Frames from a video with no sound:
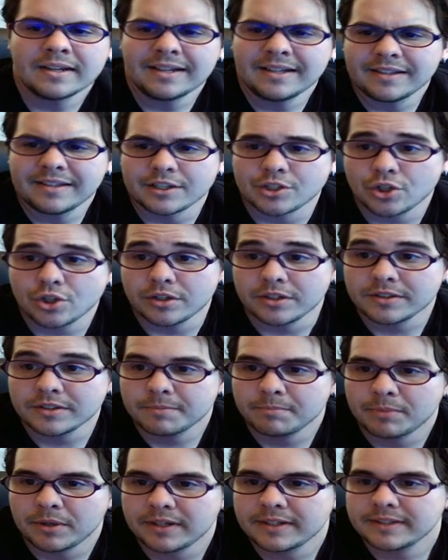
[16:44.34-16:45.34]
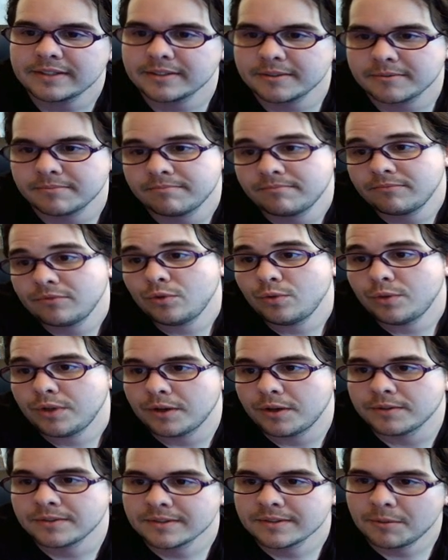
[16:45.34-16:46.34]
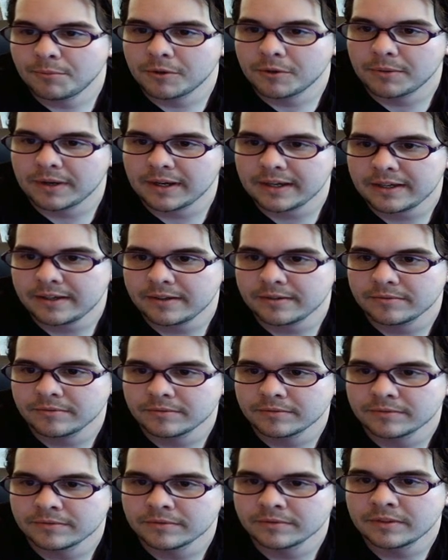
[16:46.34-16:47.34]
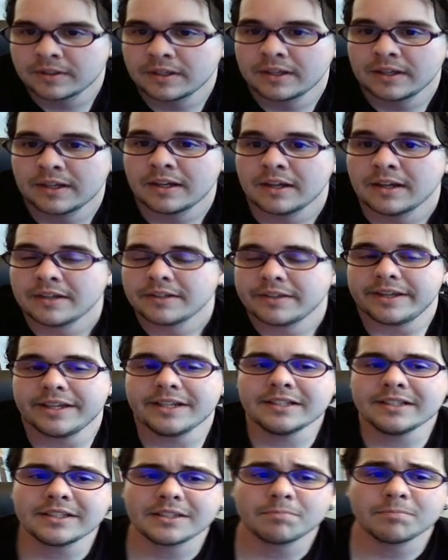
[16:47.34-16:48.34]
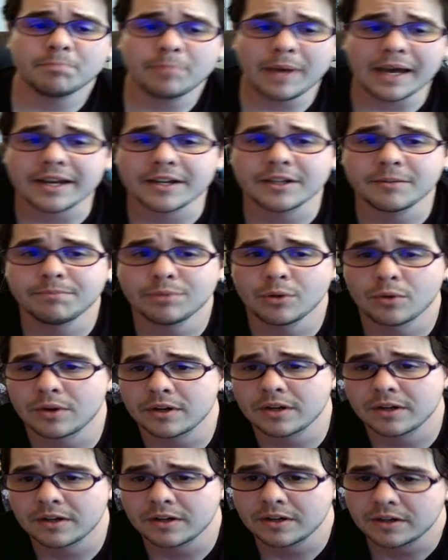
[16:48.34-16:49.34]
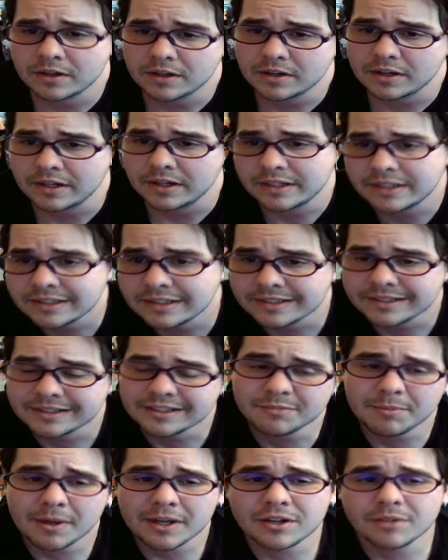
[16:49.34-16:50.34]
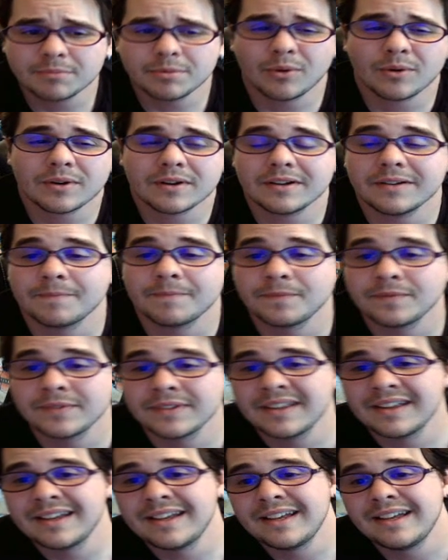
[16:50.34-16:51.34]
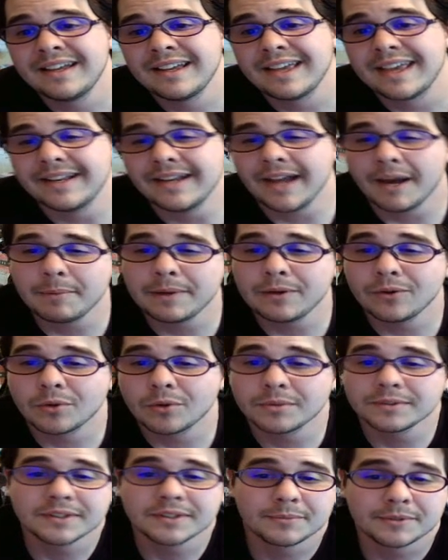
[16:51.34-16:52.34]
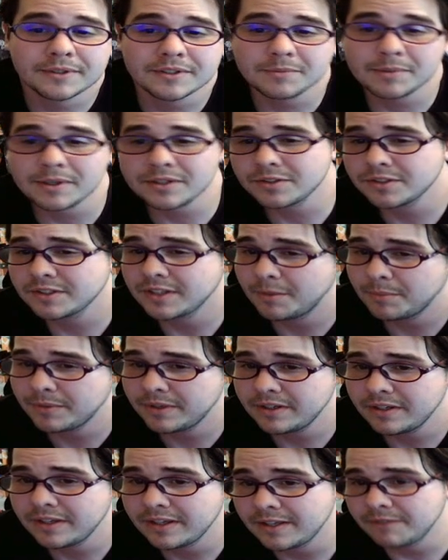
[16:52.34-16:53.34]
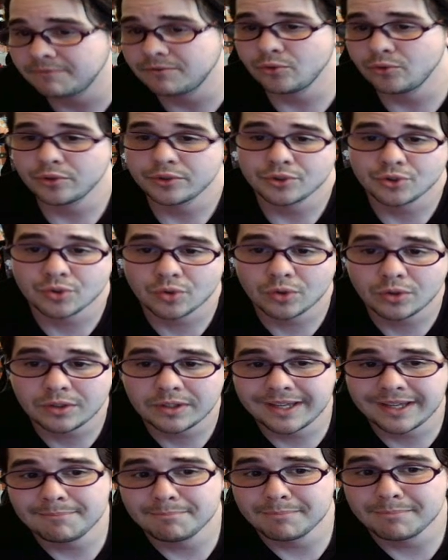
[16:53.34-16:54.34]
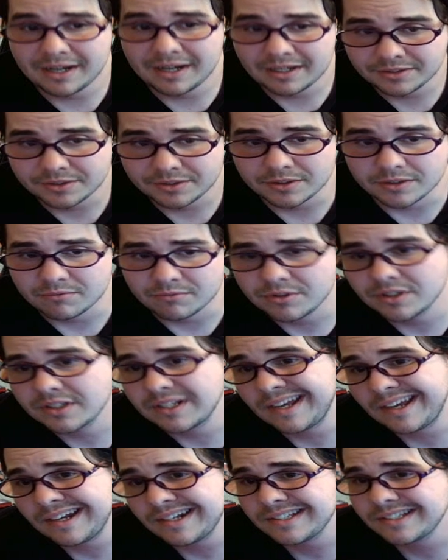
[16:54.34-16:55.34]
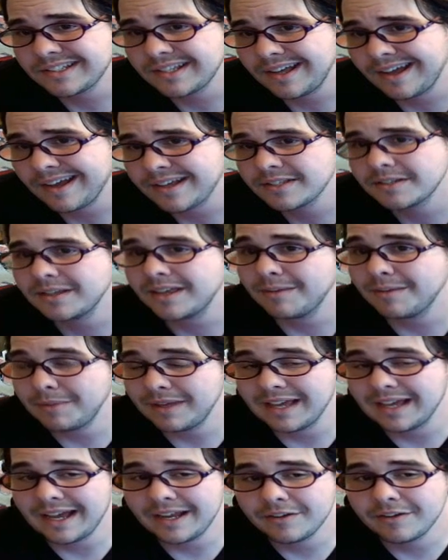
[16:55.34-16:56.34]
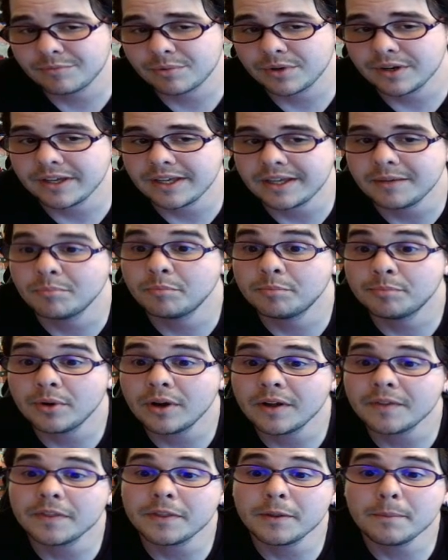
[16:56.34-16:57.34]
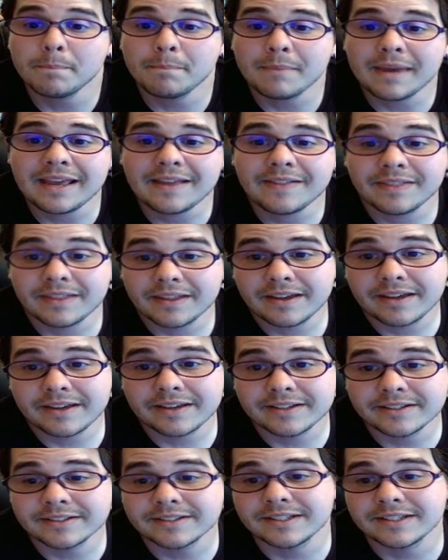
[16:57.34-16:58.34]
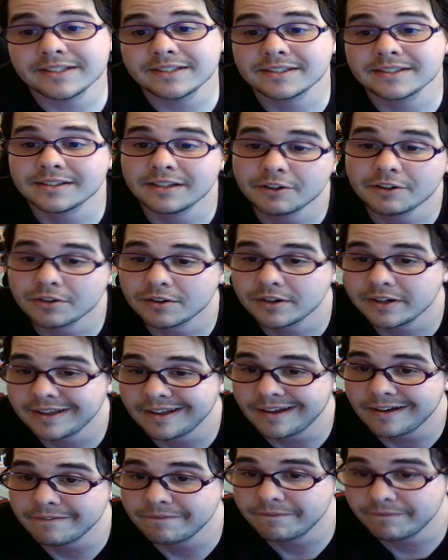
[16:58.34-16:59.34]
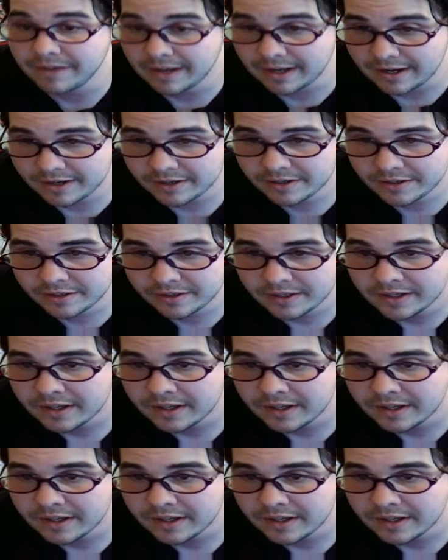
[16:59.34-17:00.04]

They shouldn't, but who knows, someone might. Inspect Border. Inspector Border cannot be normal summoned or special summoned if you control a monster, which kind of sucks, can be kind of bricky, but the main thing is his stunnery effect.